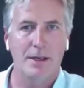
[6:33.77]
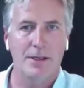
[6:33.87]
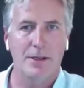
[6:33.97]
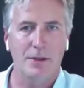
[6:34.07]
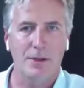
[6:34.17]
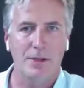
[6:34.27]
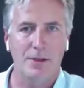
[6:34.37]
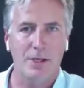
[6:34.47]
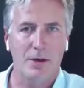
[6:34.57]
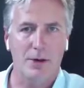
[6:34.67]
you know, you
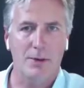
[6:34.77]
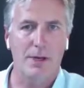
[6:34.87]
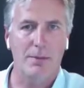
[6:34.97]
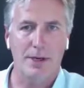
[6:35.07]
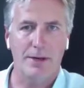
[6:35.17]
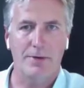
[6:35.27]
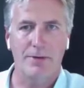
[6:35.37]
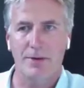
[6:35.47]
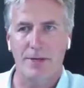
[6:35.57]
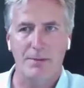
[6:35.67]
say, oh, you ride a bike
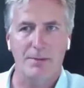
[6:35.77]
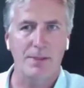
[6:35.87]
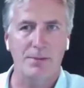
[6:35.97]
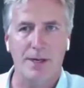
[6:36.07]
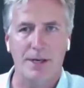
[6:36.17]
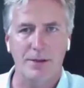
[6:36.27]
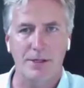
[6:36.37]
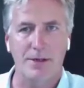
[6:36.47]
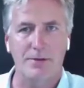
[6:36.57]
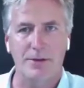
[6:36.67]
for 9 months by
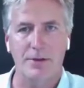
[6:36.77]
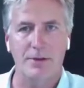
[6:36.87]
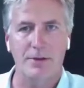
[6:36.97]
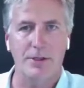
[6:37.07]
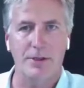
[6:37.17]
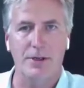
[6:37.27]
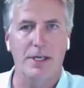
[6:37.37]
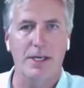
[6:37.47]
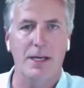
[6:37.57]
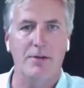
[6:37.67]
yourself. You're
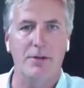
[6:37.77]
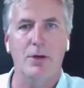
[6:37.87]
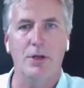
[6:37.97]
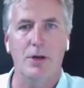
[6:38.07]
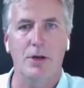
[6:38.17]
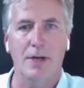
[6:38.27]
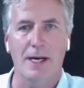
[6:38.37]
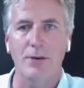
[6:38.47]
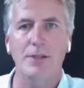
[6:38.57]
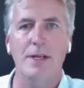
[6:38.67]
in a cave. You're alone.
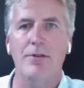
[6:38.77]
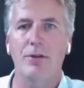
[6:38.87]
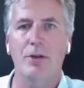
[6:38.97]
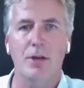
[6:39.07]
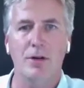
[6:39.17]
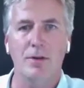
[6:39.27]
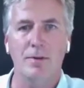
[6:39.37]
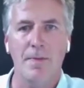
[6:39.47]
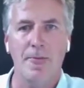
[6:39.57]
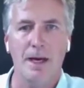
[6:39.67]
I was never alone.
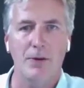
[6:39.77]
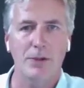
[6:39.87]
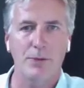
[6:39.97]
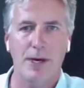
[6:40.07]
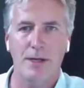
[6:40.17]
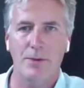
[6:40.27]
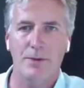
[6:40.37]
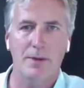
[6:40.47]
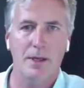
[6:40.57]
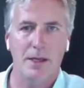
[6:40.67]
I was riding
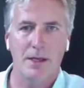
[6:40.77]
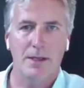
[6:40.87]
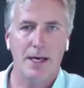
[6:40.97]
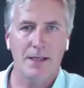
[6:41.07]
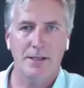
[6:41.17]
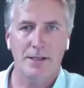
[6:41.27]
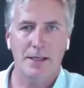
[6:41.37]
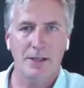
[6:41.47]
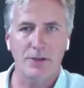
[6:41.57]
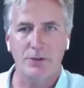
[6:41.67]
with guys and
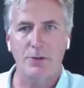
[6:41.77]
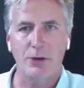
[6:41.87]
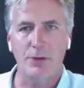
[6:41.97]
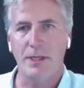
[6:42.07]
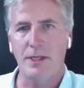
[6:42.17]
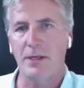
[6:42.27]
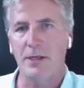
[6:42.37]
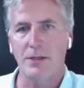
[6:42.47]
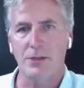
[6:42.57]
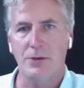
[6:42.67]
gals from
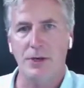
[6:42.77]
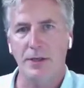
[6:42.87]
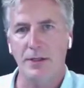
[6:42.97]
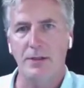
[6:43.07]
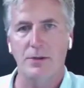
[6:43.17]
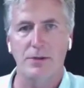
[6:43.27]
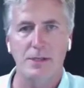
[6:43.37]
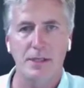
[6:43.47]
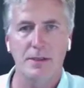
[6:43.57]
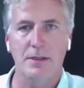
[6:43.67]
Germany, Australia, New
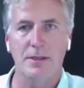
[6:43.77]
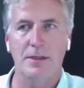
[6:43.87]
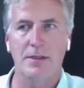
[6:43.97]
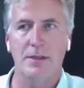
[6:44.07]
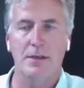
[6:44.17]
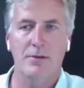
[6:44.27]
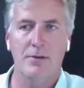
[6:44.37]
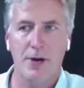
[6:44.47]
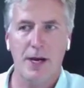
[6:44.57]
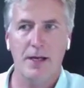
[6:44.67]
Zealand,
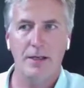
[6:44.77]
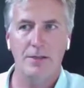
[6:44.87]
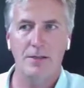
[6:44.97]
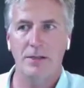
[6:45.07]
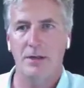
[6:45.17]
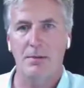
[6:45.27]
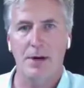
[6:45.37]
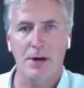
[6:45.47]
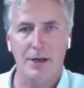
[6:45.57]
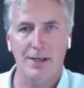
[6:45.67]
France,
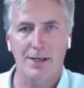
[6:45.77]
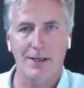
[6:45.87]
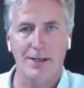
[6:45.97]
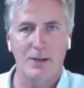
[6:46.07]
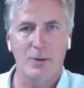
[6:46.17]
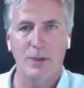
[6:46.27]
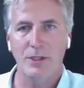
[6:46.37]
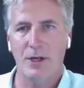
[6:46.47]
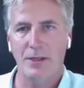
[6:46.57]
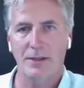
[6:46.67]
America. We
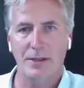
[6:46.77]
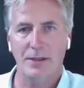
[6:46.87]
talked